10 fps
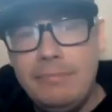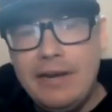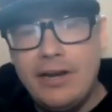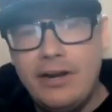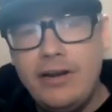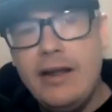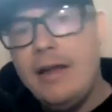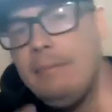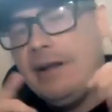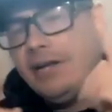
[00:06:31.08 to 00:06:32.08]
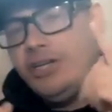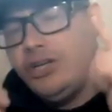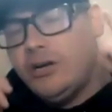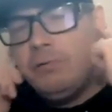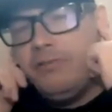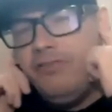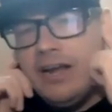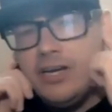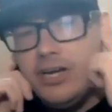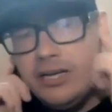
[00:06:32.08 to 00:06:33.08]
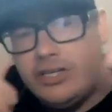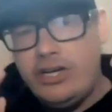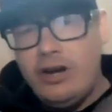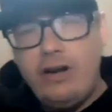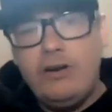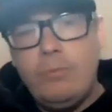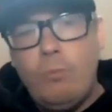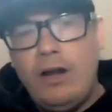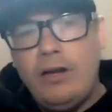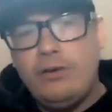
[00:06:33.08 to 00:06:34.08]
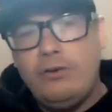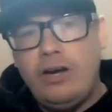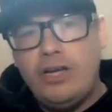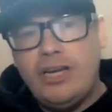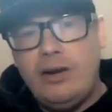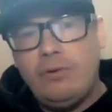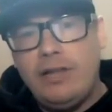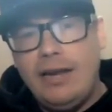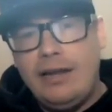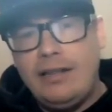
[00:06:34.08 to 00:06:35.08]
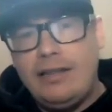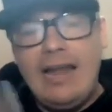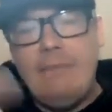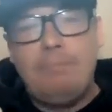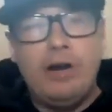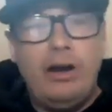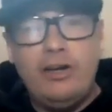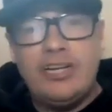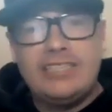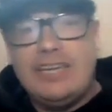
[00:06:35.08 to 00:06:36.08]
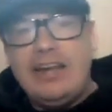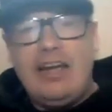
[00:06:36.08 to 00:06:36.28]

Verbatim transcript: to be good because you're a perfectionist. You're not one to rush out like 10 projects. Like,